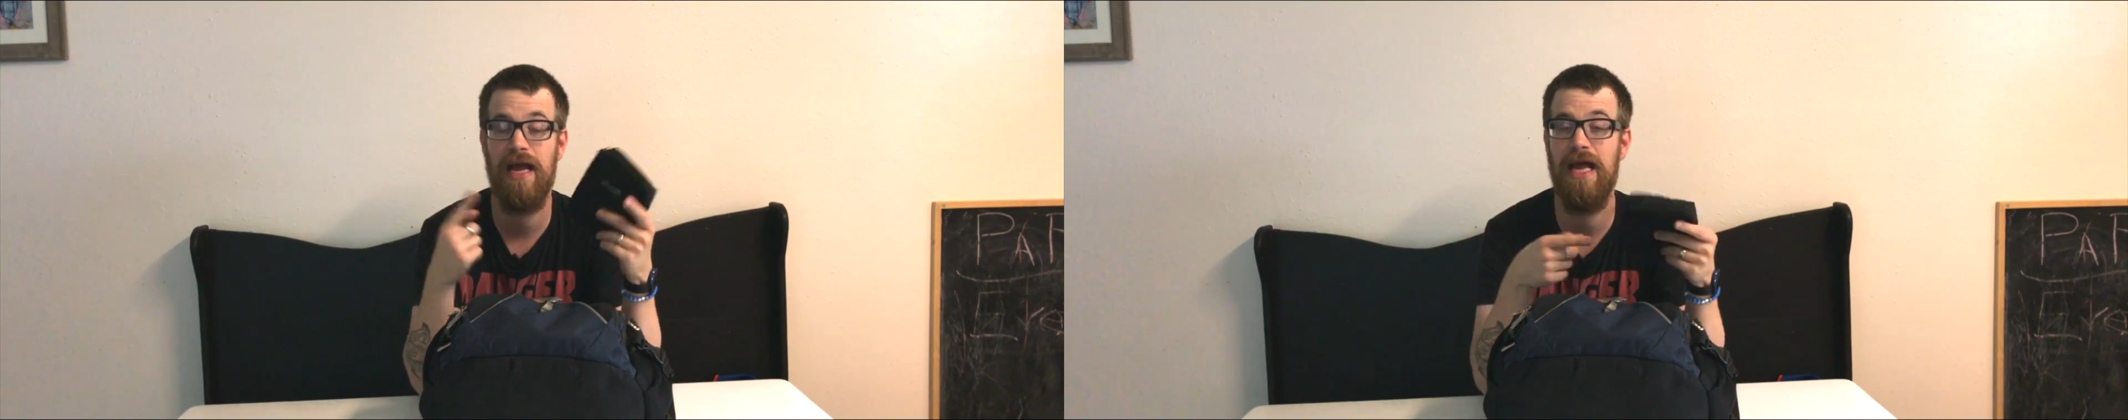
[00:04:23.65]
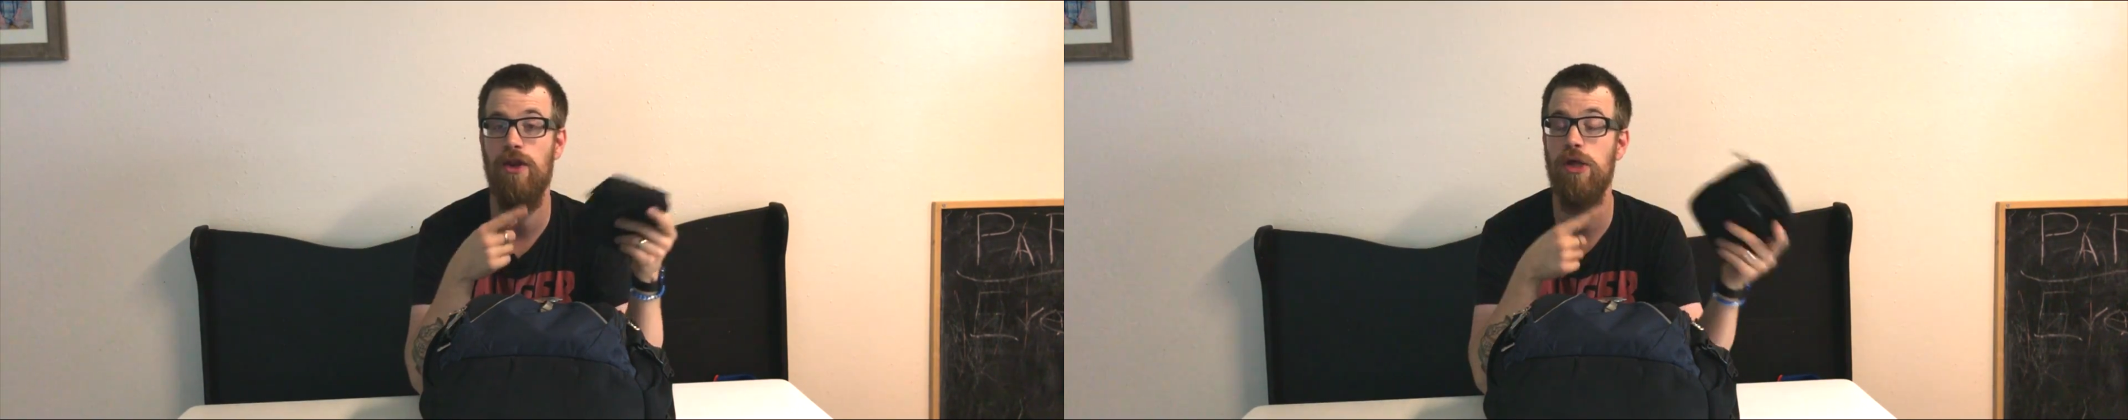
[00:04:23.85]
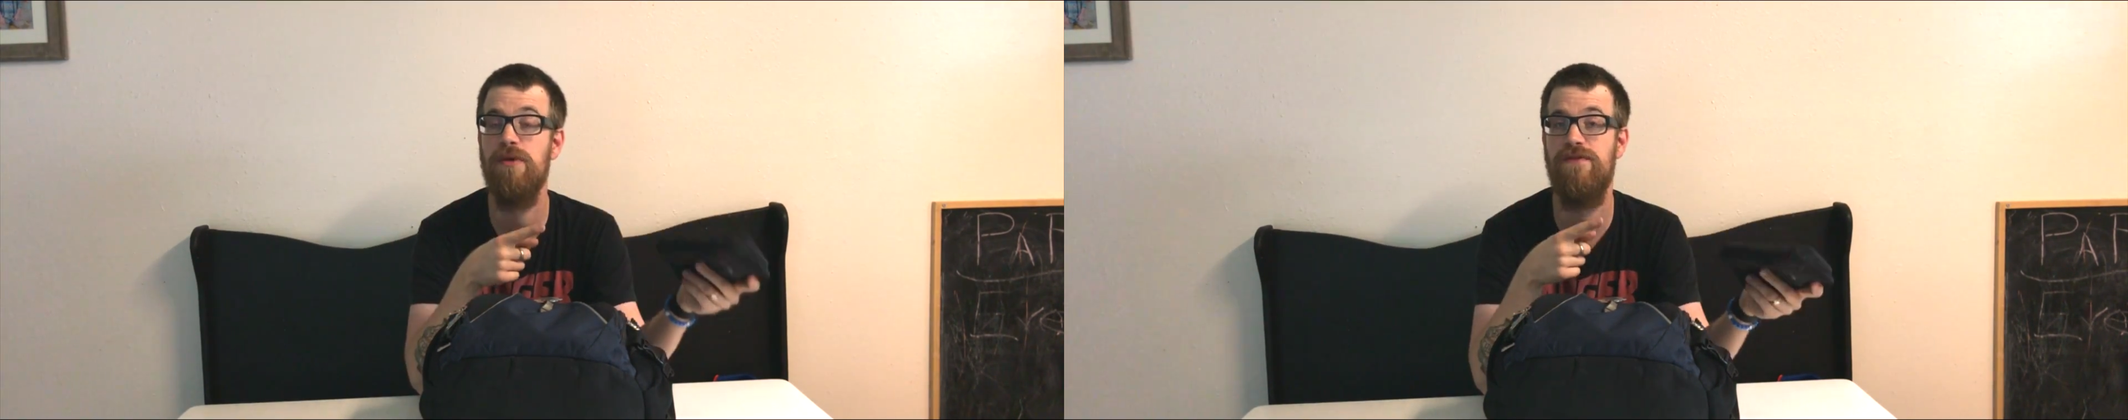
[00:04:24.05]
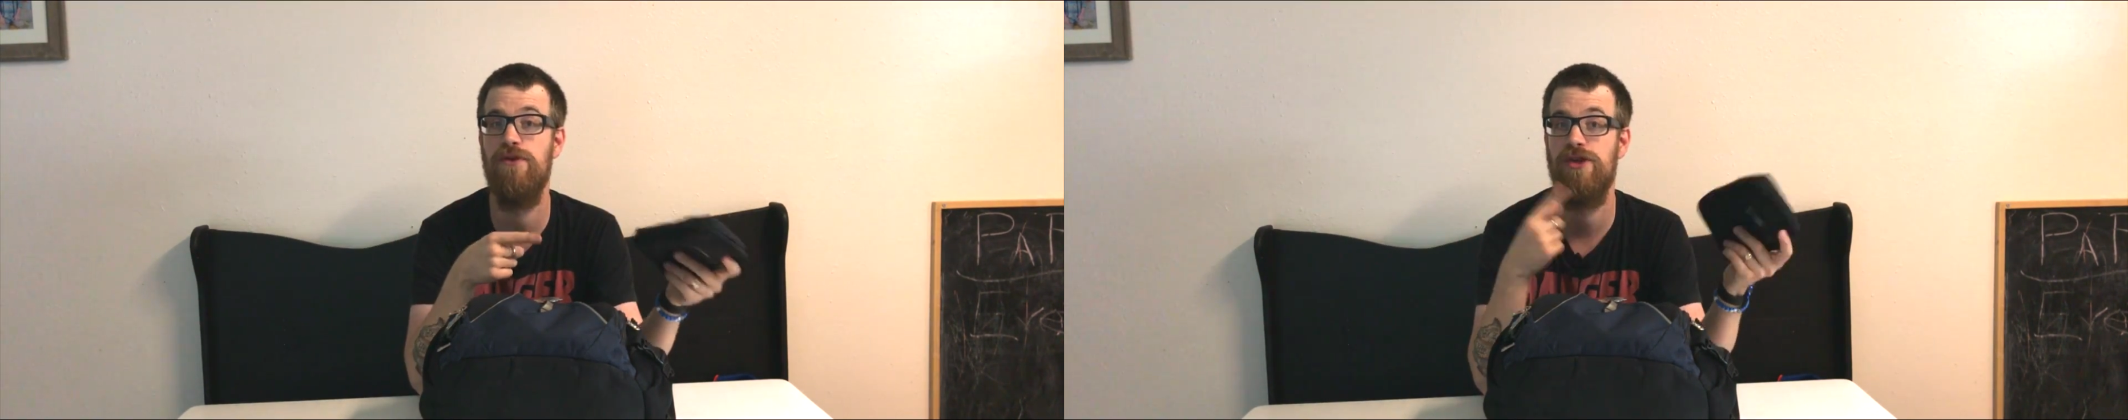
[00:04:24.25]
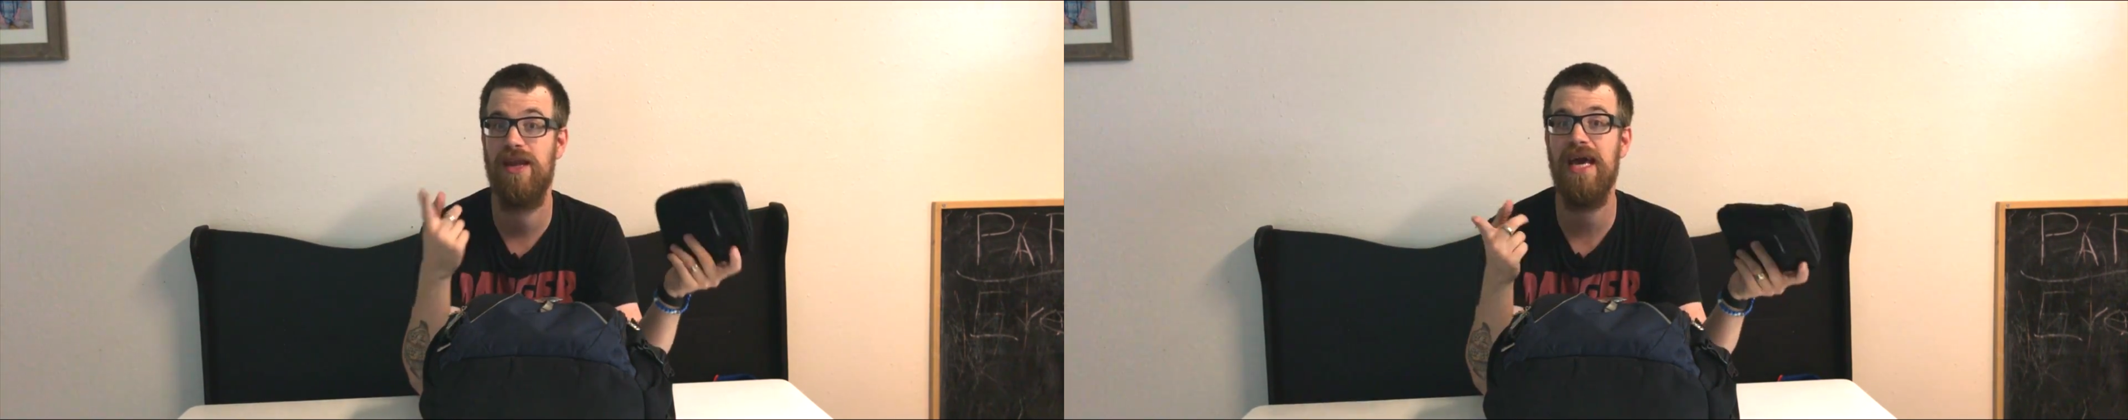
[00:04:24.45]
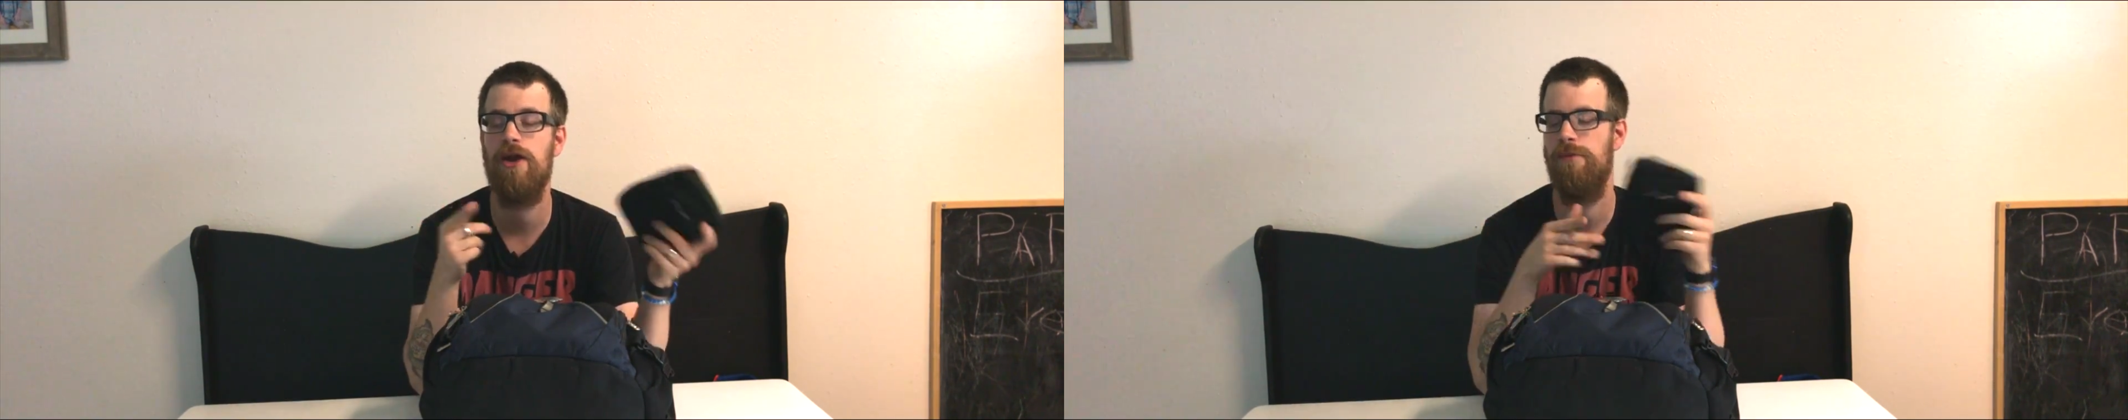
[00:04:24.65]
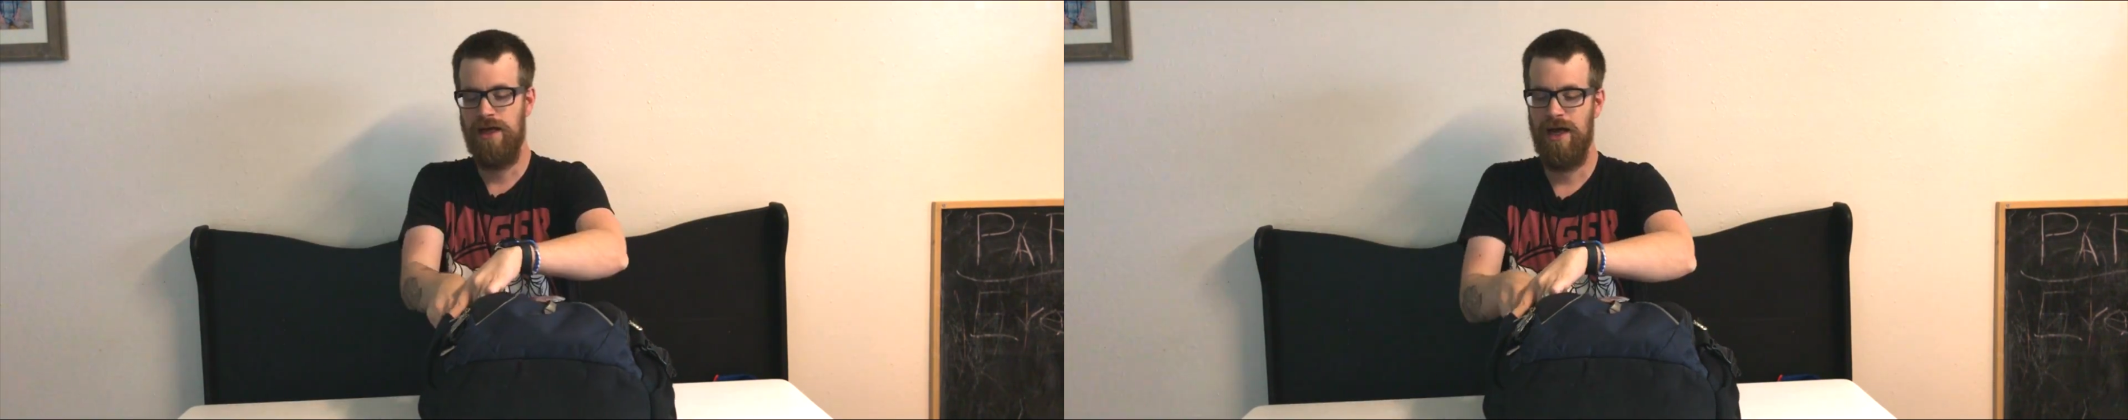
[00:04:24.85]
in LumaFusion later.